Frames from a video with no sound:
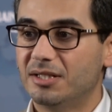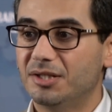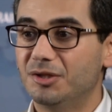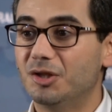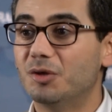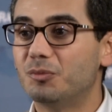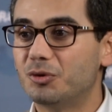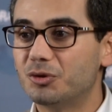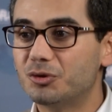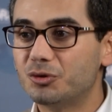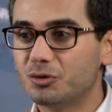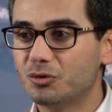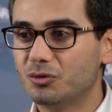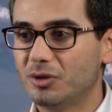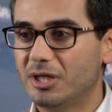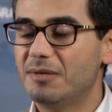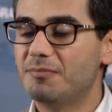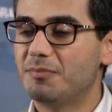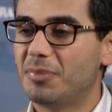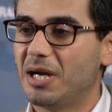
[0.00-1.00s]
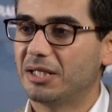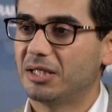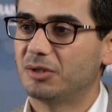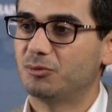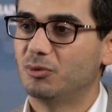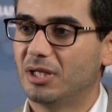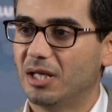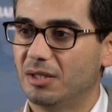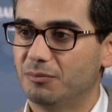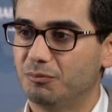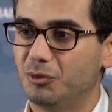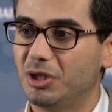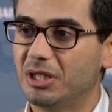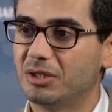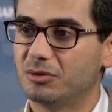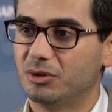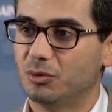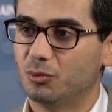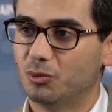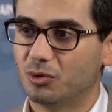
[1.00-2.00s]
Number two impact that we can bring
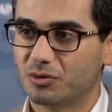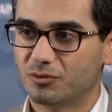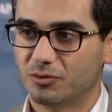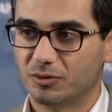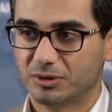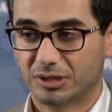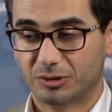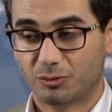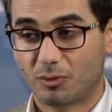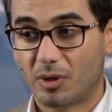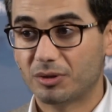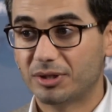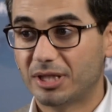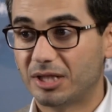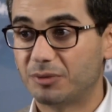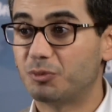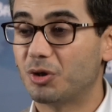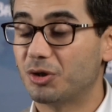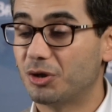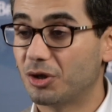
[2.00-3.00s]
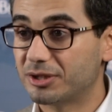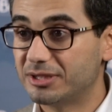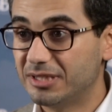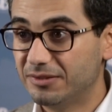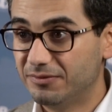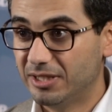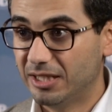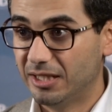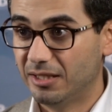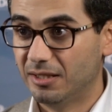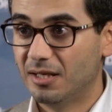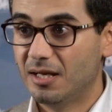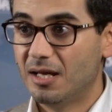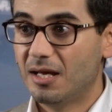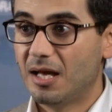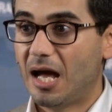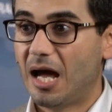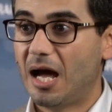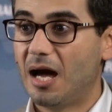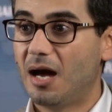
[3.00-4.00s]
to the workforce is around their productivity,
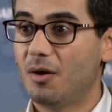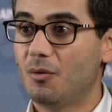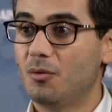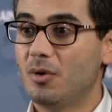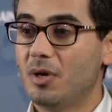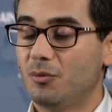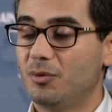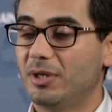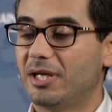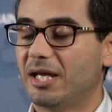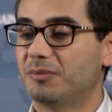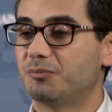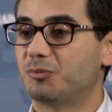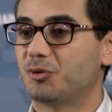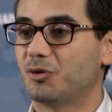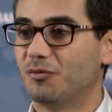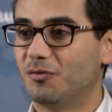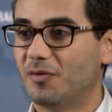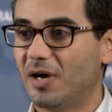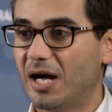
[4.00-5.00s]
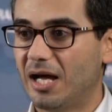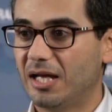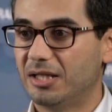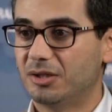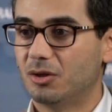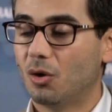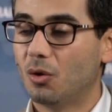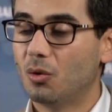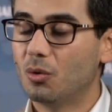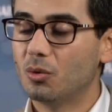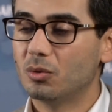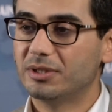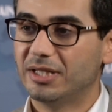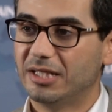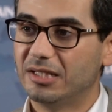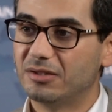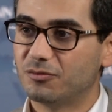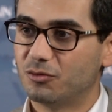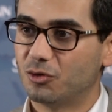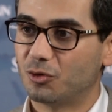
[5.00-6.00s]
how we can provide all the
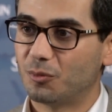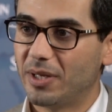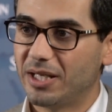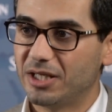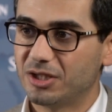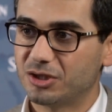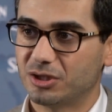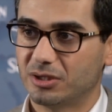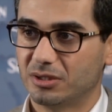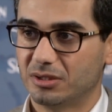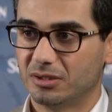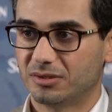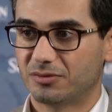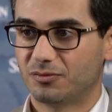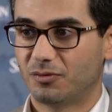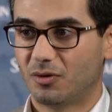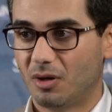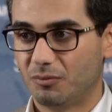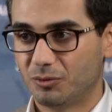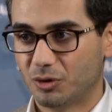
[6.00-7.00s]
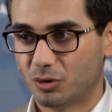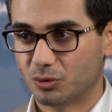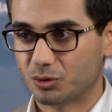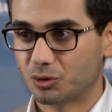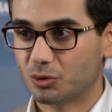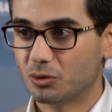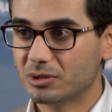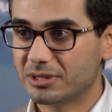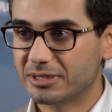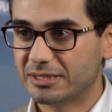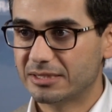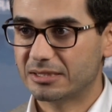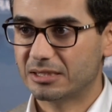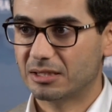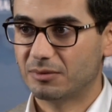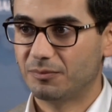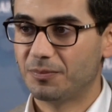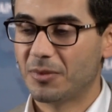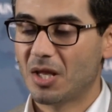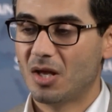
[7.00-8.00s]
information from the control
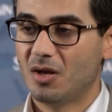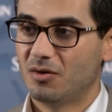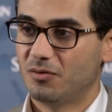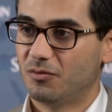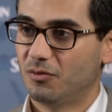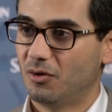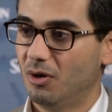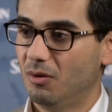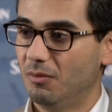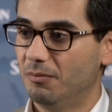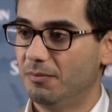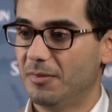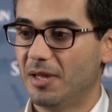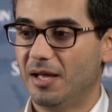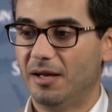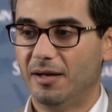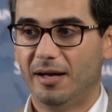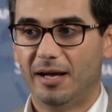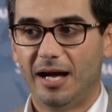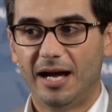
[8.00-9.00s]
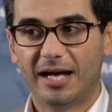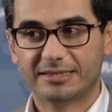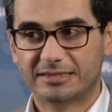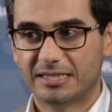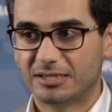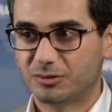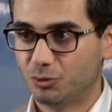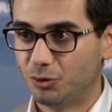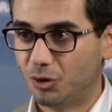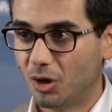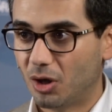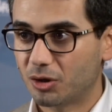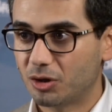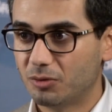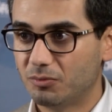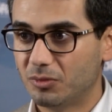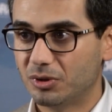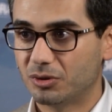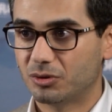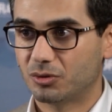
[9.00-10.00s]
system, from uh, access to
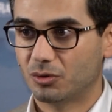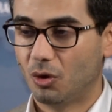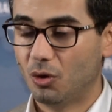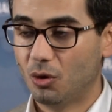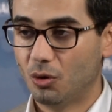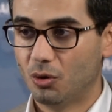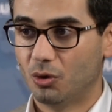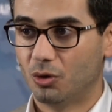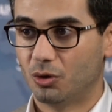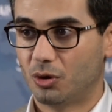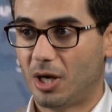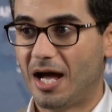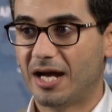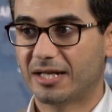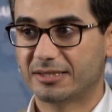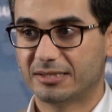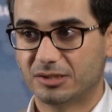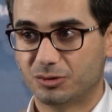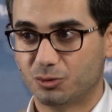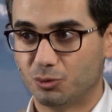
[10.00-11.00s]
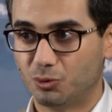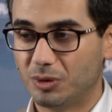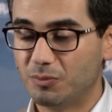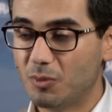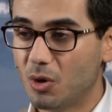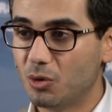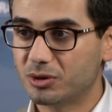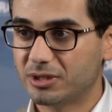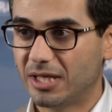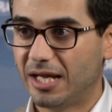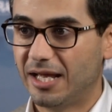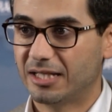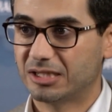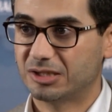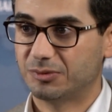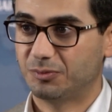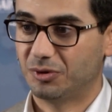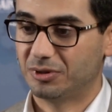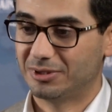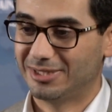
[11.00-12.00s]
document or access to remote
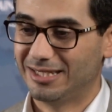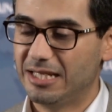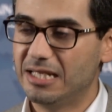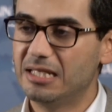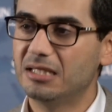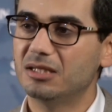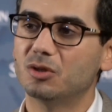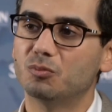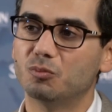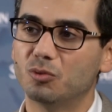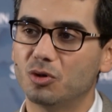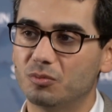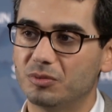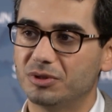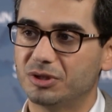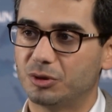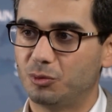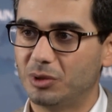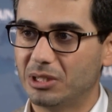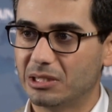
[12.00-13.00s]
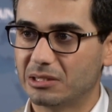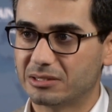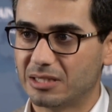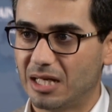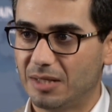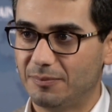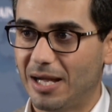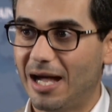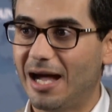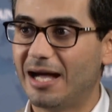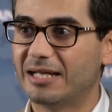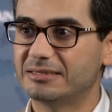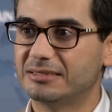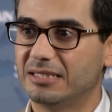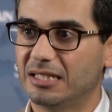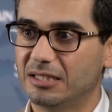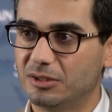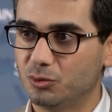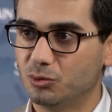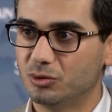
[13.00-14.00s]
expert in the moment, real time, as
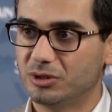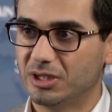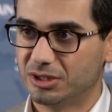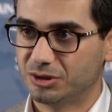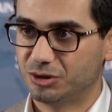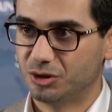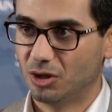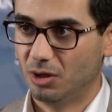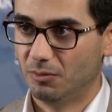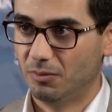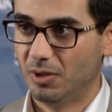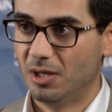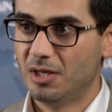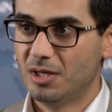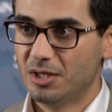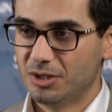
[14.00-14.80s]
they do their job.